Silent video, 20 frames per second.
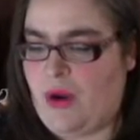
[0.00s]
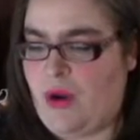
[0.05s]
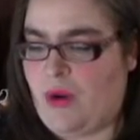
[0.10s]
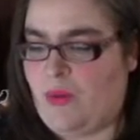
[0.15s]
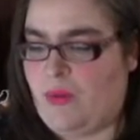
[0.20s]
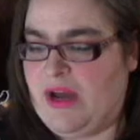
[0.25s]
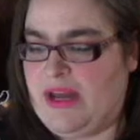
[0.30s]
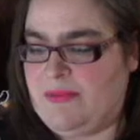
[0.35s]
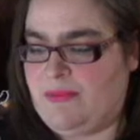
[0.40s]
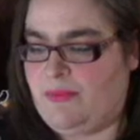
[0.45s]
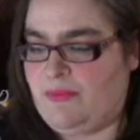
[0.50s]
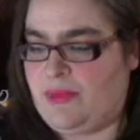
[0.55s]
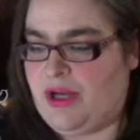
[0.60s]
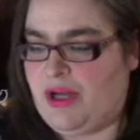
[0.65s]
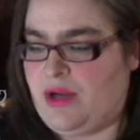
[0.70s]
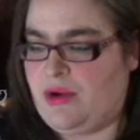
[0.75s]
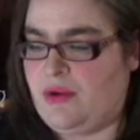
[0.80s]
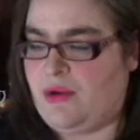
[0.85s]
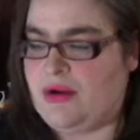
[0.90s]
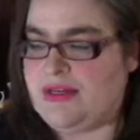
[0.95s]
What
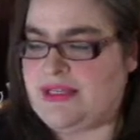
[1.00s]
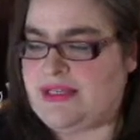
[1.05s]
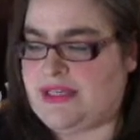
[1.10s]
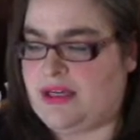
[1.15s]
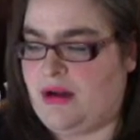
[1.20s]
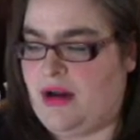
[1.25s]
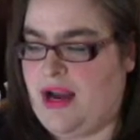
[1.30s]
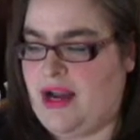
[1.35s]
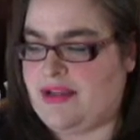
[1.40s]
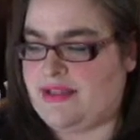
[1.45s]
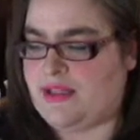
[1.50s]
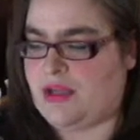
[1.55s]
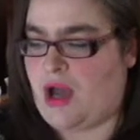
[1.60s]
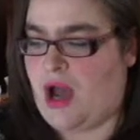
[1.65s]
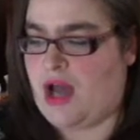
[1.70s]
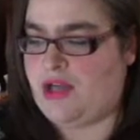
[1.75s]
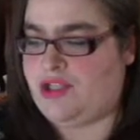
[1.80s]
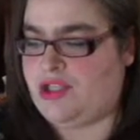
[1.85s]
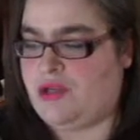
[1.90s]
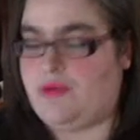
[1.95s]
book or series
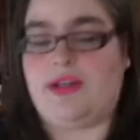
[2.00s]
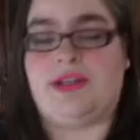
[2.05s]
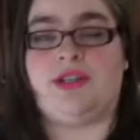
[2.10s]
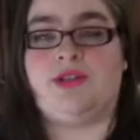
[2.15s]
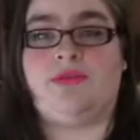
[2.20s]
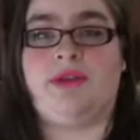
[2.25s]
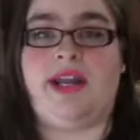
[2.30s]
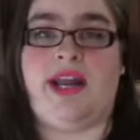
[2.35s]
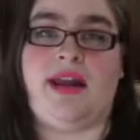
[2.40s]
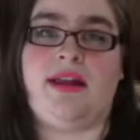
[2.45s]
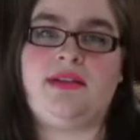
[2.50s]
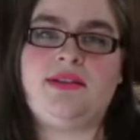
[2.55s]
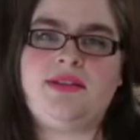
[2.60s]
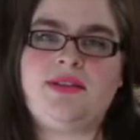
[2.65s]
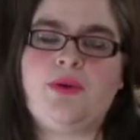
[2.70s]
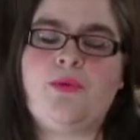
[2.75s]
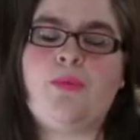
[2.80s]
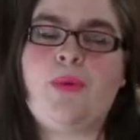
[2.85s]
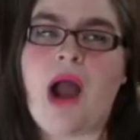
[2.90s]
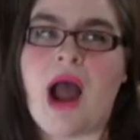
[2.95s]
got you into reading?
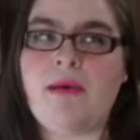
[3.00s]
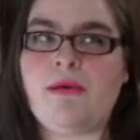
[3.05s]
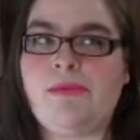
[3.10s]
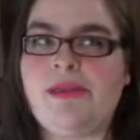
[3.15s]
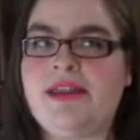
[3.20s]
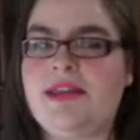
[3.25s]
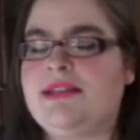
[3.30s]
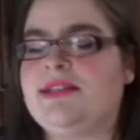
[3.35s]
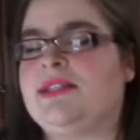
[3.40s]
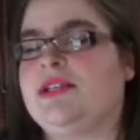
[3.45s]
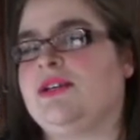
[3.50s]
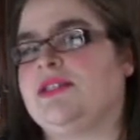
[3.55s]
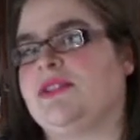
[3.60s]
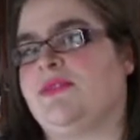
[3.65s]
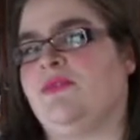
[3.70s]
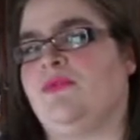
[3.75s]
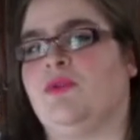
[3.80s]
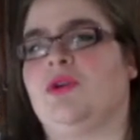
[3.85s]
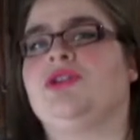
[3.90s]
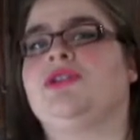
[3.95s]
So probably the series
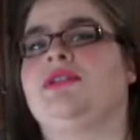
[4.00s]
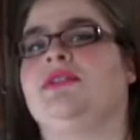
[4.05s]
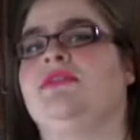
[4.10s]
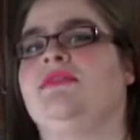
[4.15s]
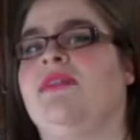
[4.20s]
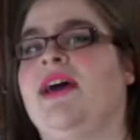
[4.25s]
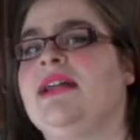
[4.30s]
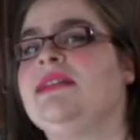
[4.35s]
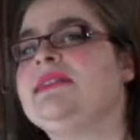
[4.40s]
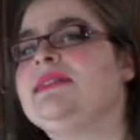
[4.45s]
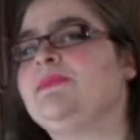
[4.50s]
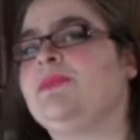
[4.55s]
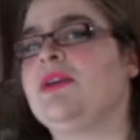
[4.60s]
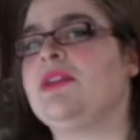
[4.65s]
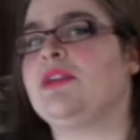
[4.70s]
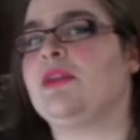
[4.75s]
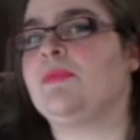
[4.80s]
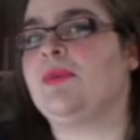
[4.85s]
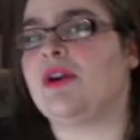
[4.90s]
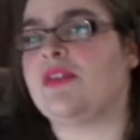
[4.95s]
of Unfortunate Events,
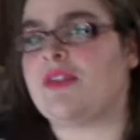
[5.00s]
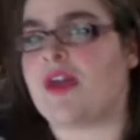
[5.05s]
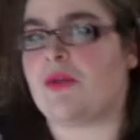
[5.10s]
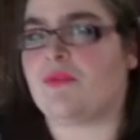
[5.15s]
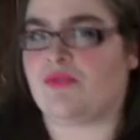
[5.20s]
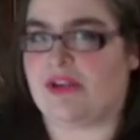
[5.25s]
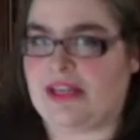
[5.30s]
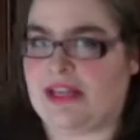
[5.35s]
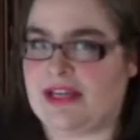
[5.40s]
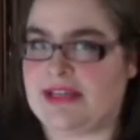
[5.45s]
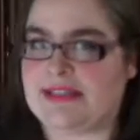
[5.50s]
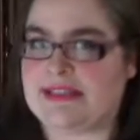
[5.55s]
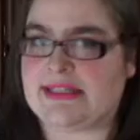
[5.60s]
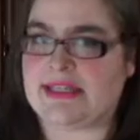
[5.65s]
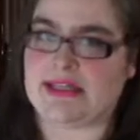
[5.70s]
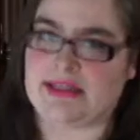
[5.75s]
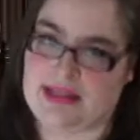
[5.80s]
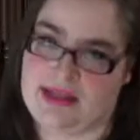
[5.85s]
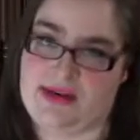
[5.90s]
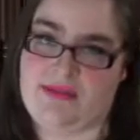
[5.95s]
but the book that really
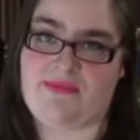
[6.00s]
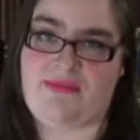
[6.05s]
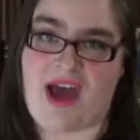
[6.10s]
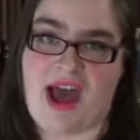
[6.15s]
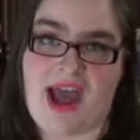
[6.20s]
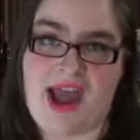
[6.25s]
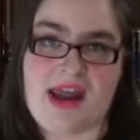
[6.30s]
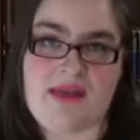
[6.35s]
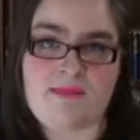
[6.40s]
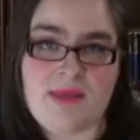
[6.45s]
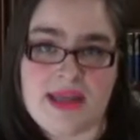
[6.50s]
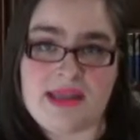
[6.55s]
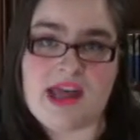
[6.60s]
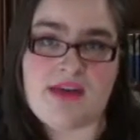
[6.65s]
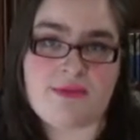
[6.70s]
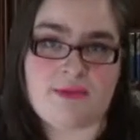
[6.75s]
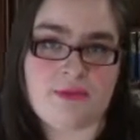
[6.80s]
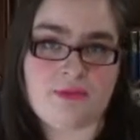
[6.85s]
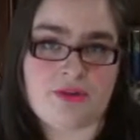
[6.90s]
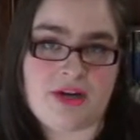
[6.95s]
solidified my
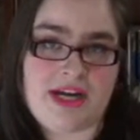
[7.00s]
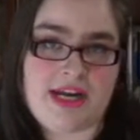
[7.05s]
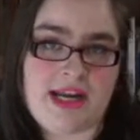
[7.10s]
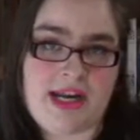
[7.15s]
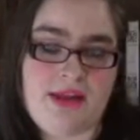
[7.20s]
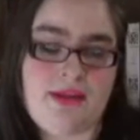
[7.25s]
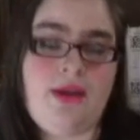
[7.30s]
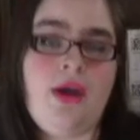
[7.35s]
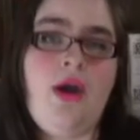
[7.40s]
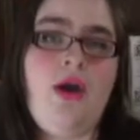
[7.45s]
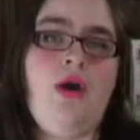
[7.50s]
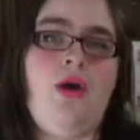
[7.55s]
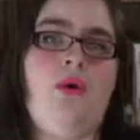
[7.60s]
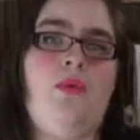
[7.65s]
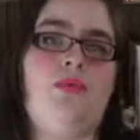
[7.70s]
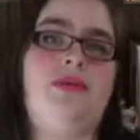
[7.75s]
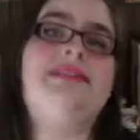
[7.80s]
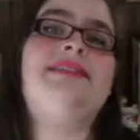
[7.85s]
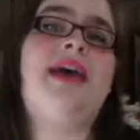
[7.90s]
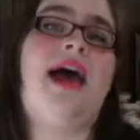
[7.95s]
love of reading
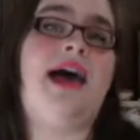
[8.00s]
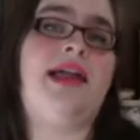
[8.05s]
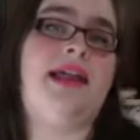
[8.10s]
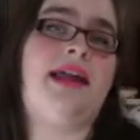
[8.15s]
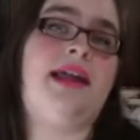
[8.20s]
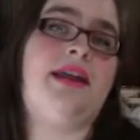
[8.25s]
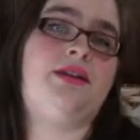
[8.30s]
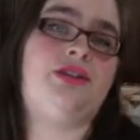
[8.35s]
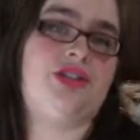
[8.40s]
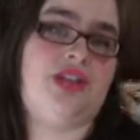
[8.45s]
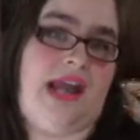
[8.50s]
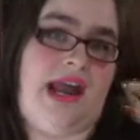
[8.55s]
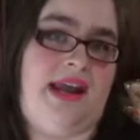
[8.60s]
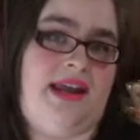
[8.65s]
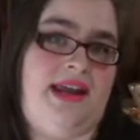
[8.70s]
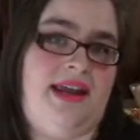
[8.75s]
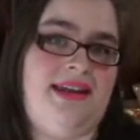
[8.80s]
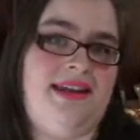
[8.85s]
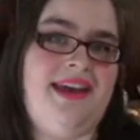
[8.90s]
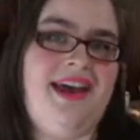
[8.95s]
was Ella
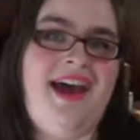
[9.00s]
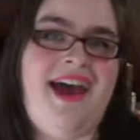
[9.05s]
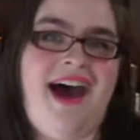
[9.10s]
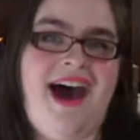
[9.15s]
Enchanted.